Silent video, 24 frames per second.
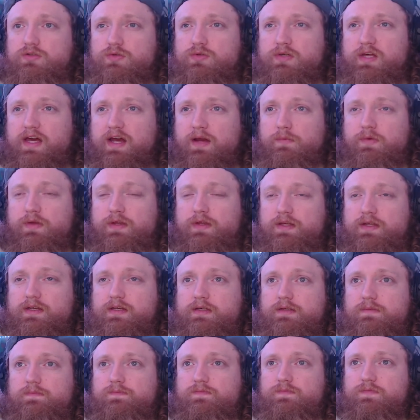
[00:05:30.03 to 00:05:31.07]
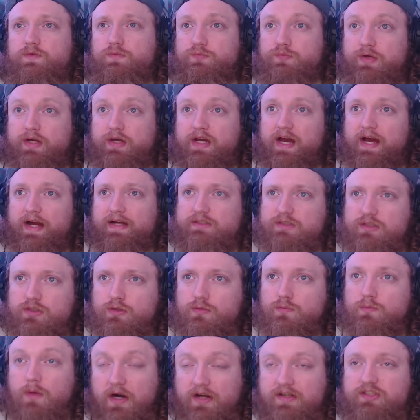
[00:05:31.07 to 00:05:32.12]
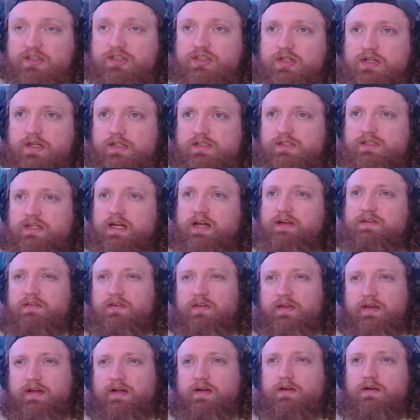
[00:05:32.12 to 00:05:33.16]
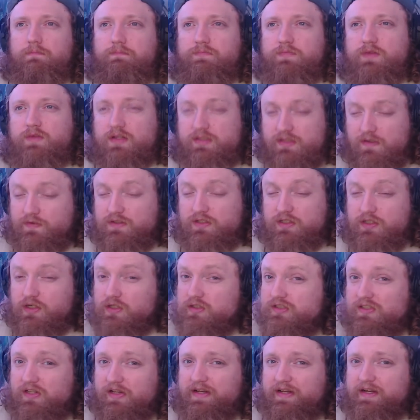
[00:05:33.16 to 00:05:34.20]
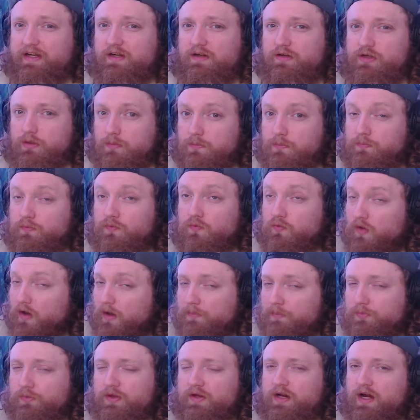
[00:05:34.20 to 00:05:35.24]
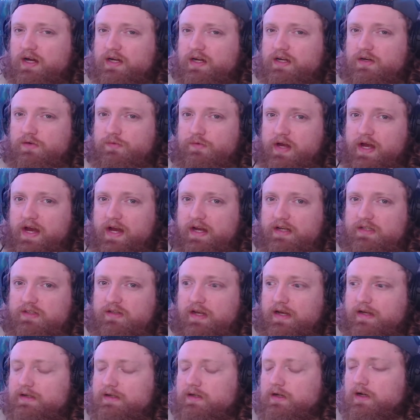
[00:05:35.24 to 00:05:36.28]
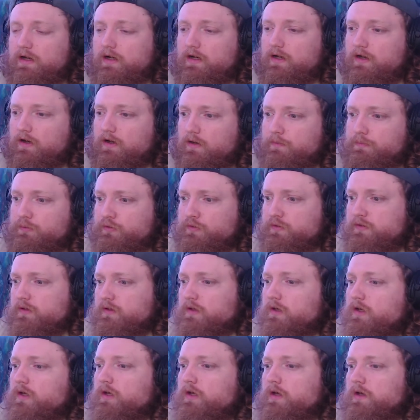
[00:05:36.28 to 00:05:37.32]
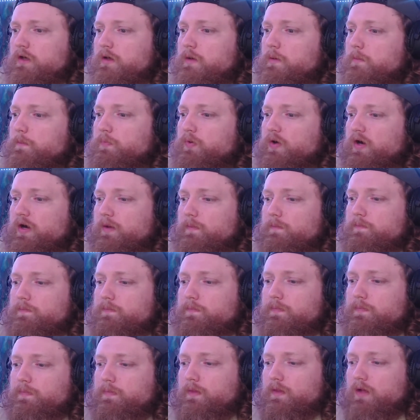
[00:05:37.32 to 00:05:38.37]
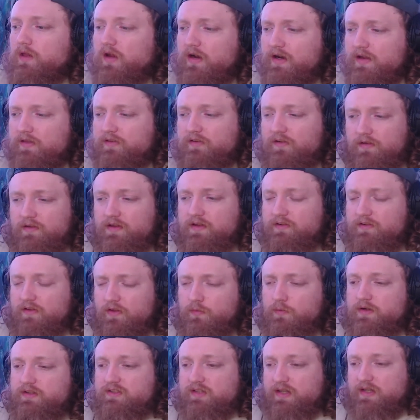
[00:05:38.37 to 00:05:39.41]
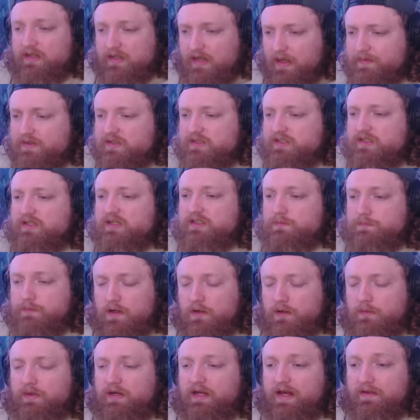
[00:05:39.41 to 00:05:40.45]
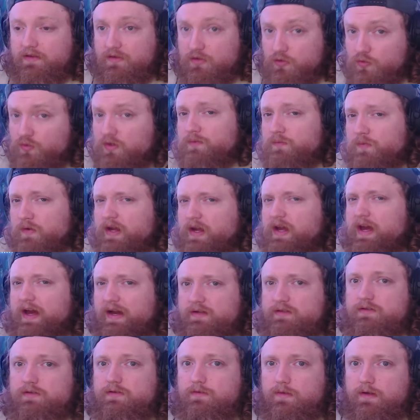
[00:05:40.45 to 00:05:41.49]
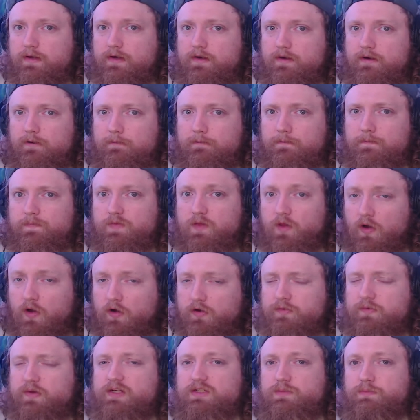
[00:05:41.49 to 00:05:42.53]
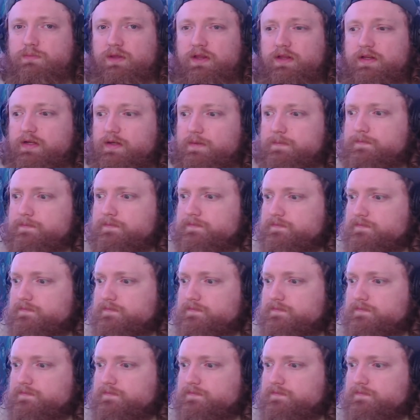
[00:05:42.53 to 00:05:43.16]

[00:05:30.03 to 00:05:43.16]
you can't really react too much is Death Slinger because if it's a good slinger, you're probably not going to react to that uh, harpoon. But a lot of t- these other ones like Nemesis, Pyramid Head, you can react to their long range ability.